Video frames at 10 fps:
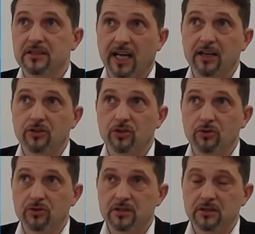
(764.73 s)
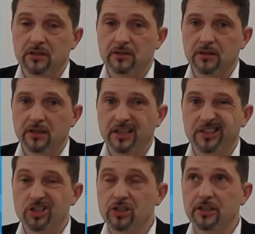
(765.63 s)
second use and uh,
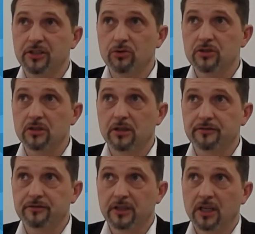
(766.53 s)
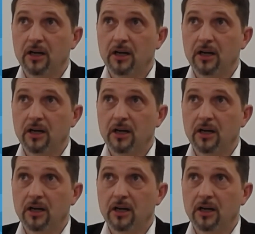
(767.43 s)
additional use of